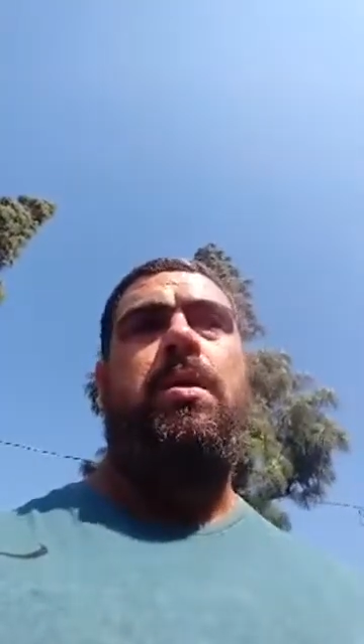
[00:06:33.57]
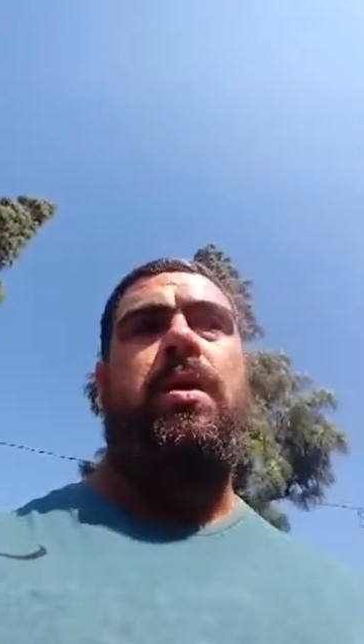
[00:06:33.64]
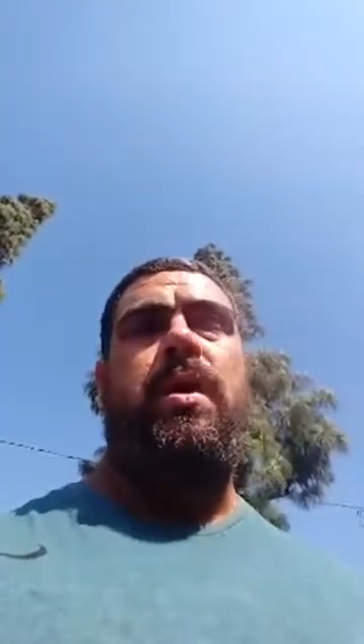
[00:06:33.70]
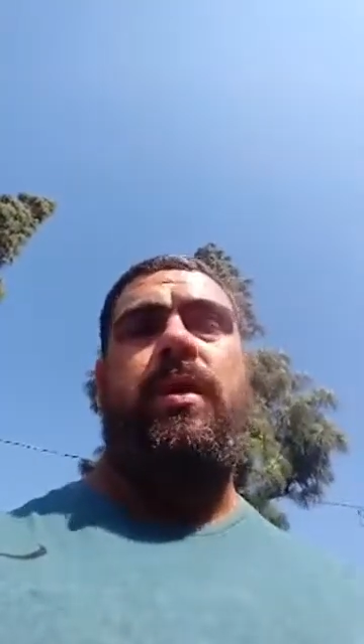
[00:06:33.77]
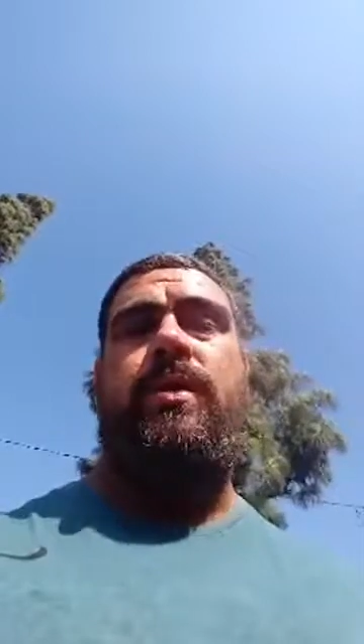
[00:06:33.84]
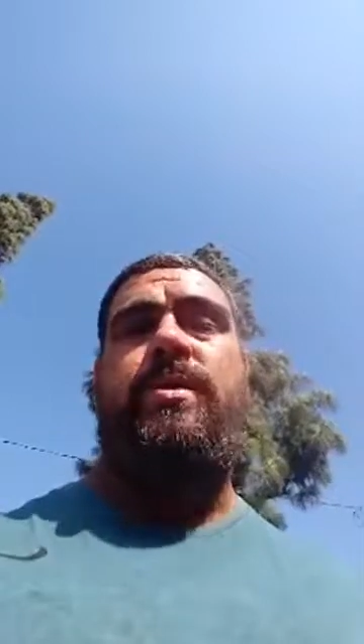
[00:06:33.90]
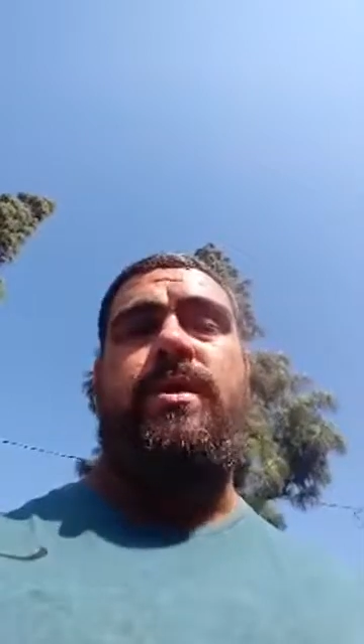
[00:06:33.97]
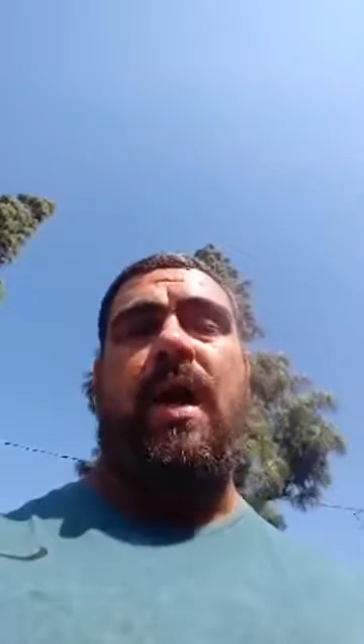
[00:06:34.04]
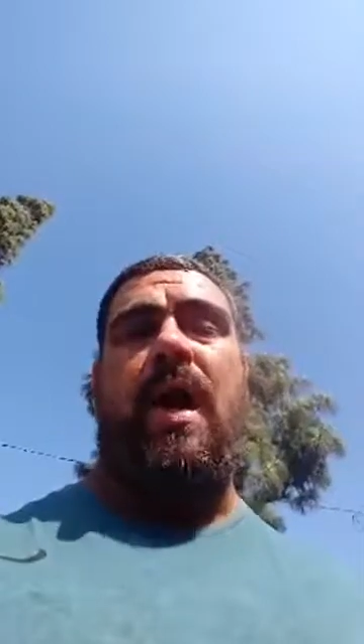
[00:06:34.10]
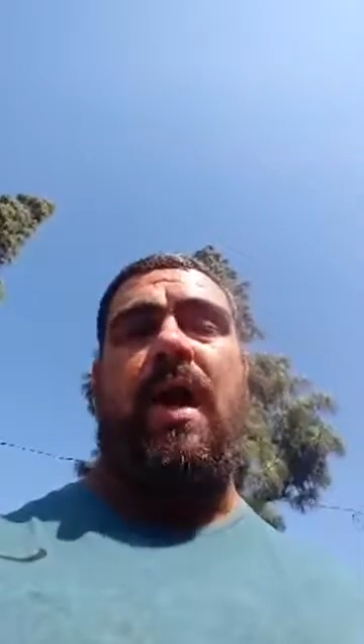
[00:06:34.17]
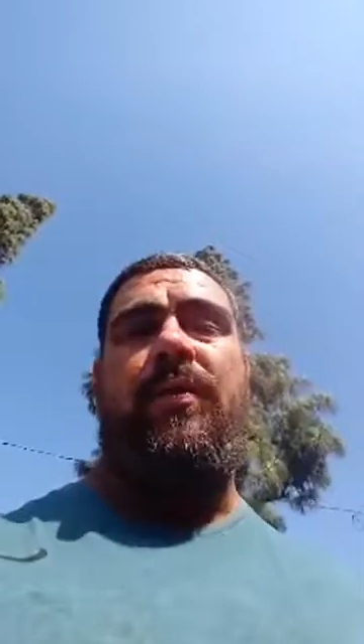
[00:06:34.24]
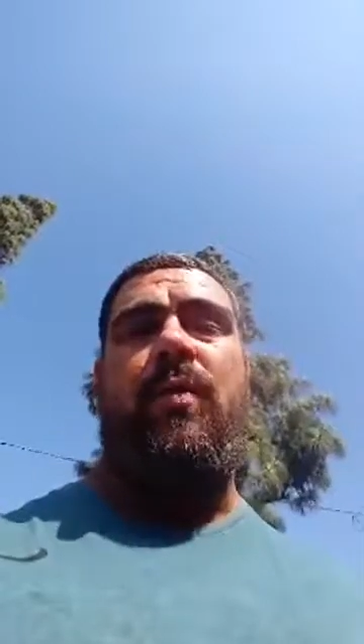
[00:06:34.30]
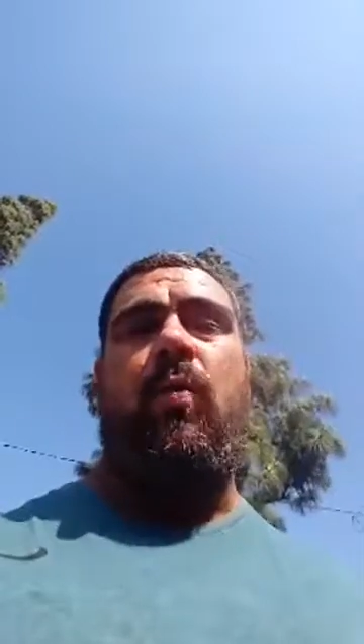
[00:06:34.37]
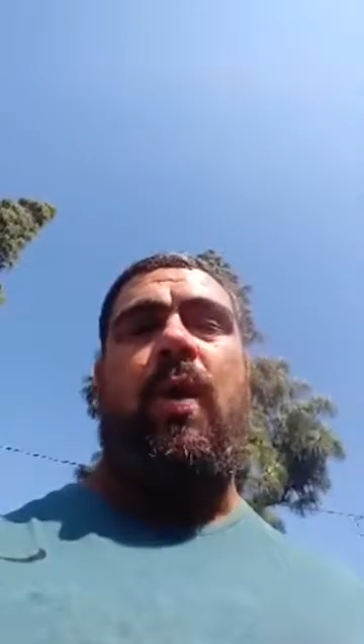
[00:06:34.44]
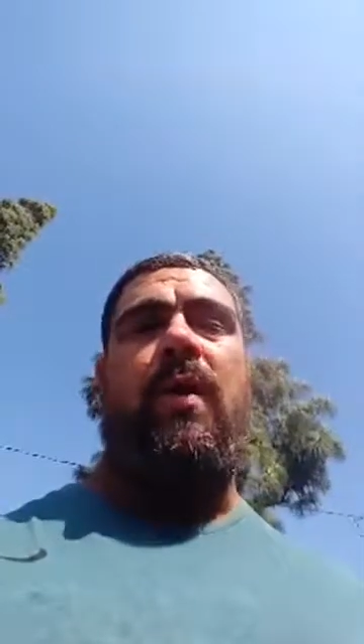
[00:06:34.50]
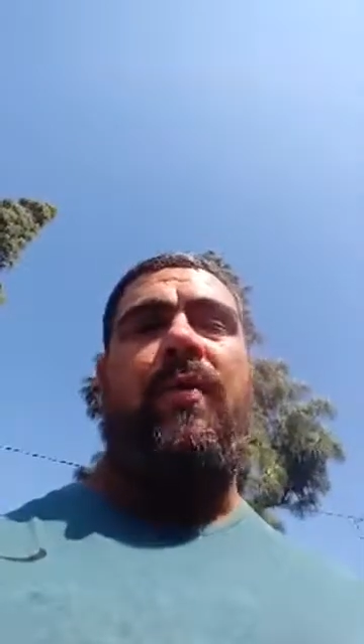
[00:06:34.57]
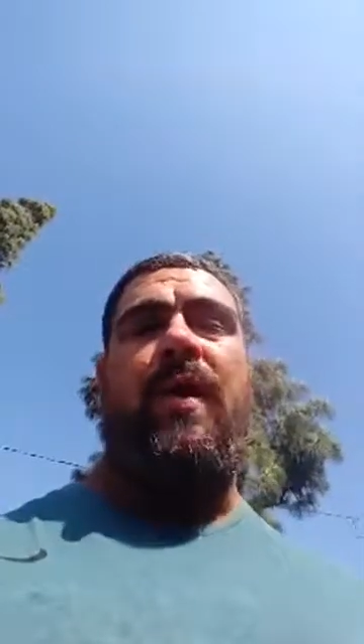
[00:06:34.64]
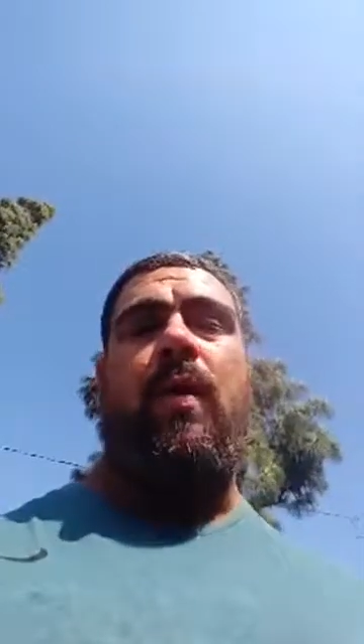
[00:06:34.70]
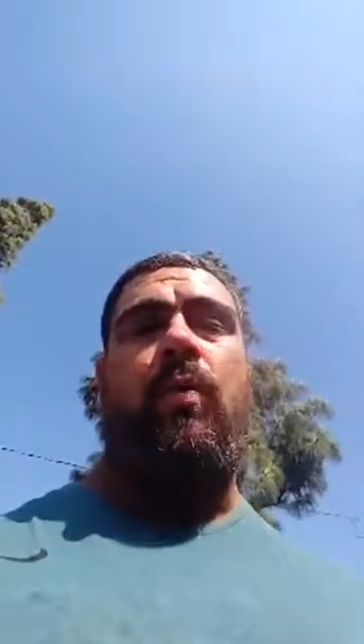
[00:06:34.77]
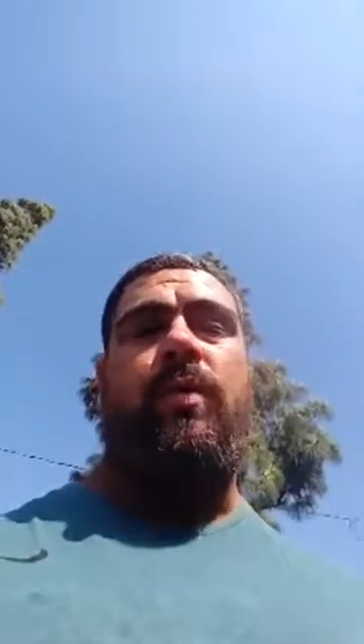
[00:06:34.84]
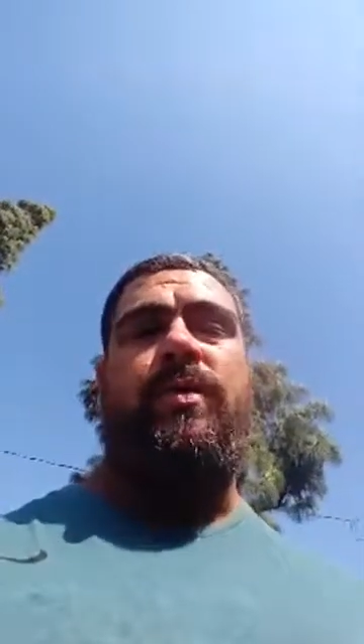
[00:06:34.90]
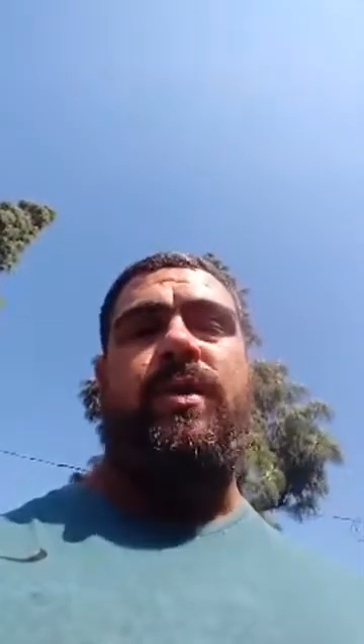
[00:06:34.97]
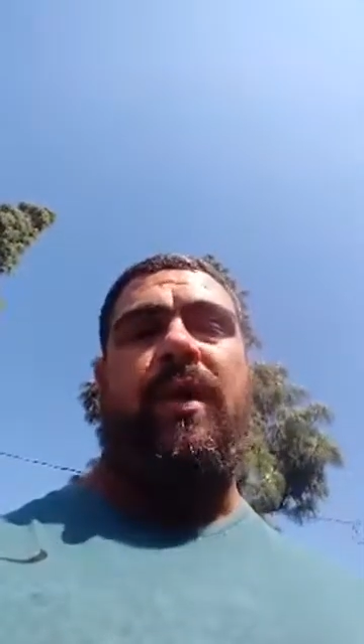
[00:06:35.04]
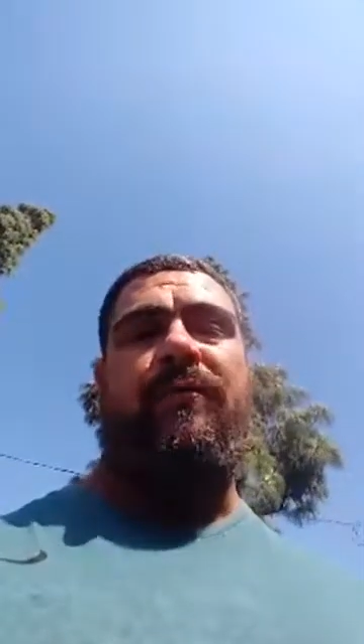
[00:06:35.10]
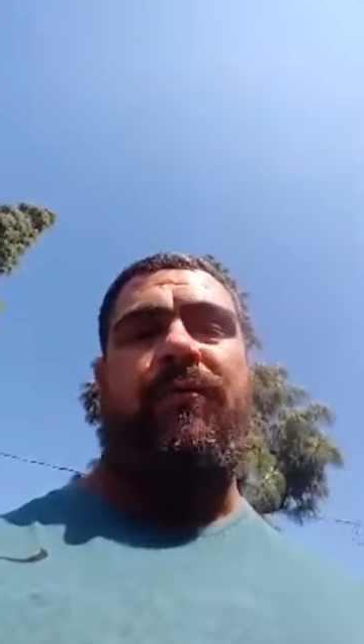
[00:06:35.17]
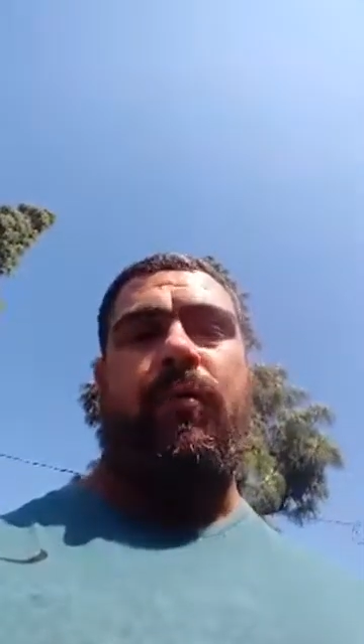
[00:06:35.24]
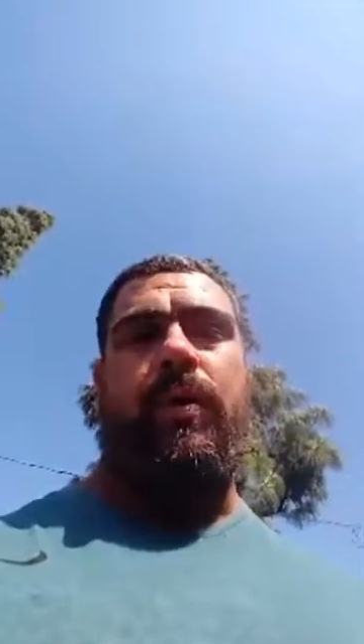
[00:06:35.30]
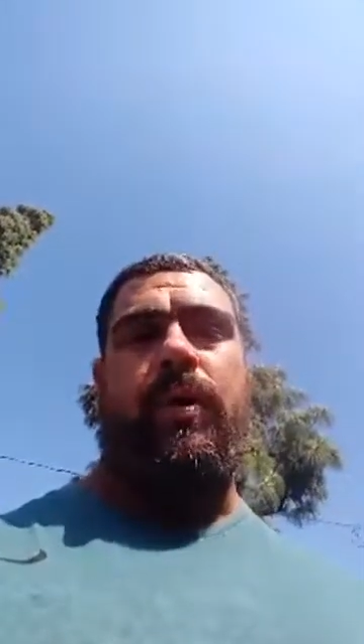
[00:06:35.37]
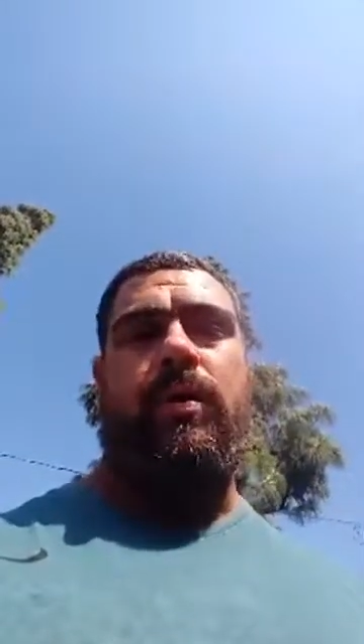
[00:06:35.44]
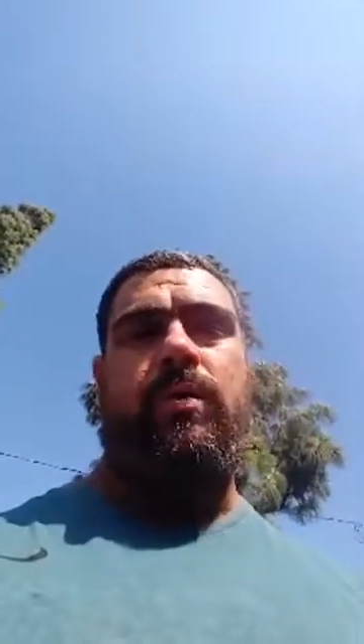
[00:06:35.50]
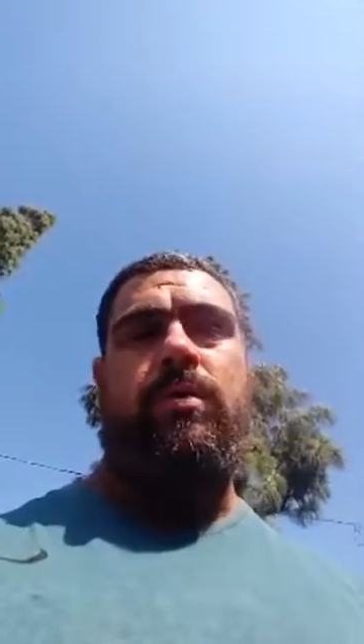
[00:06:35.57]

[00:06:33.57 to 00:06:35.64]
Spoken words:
inside the way they were suffering.